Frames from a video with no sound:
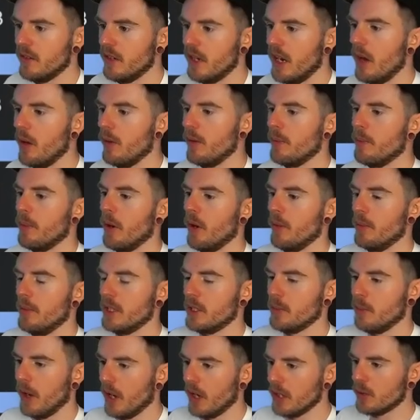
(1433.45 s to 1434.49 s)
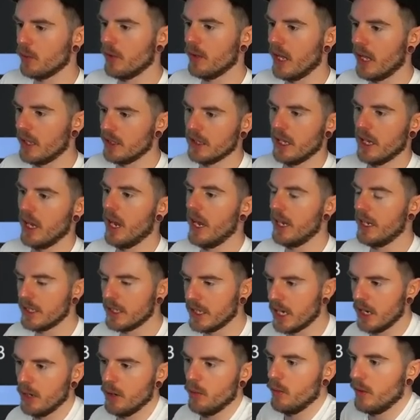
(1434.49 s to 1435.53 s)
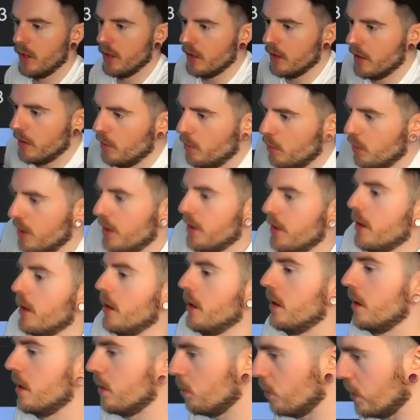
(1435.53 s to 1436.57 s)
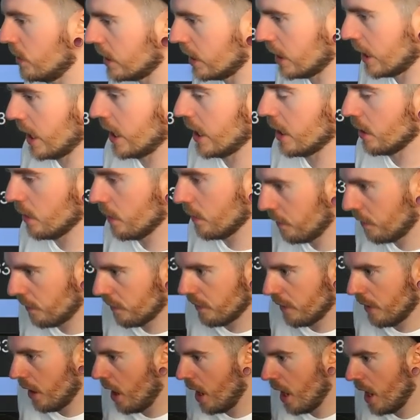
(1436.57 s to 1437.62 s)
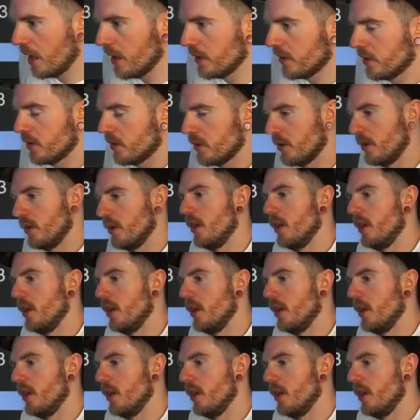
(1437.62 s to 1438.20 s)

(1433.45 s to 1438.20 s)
Now we put him in spots with hands like ace king with a with a with the king of hearts